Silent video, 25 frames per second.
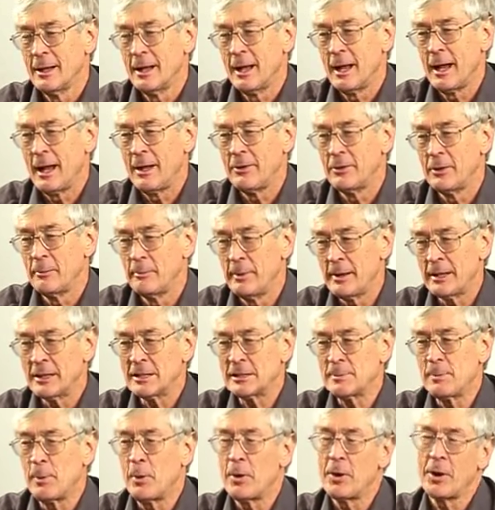And the
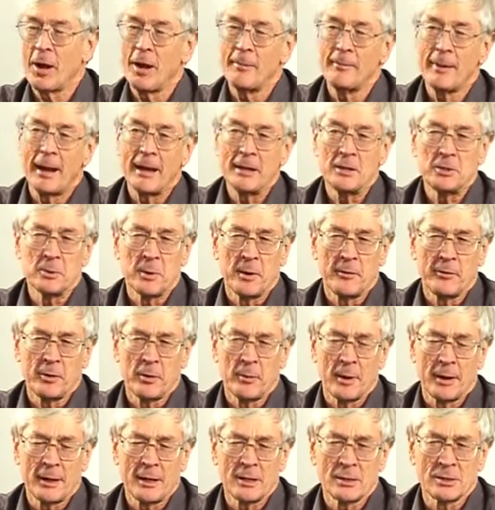biggest point I made to
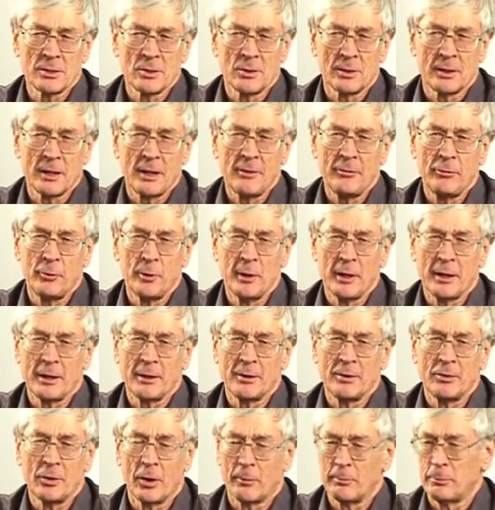everyone is look, if we
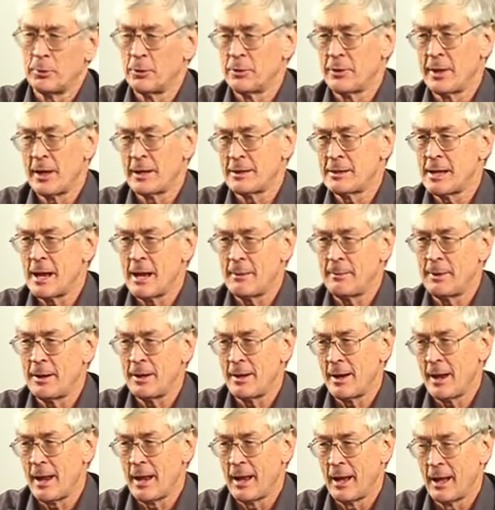can not put that dam in
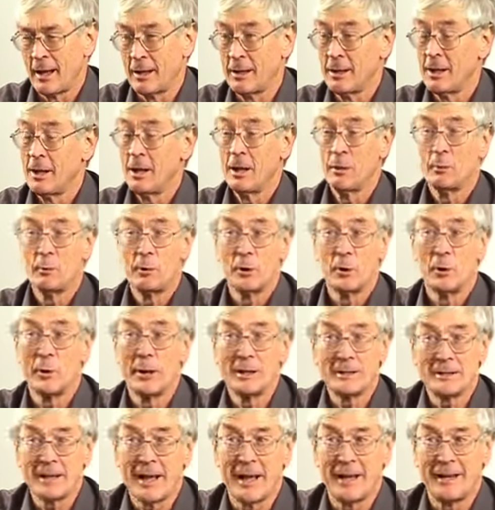now, we
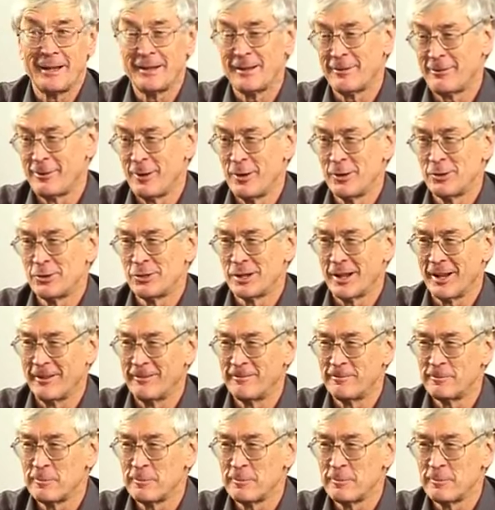always can in the future.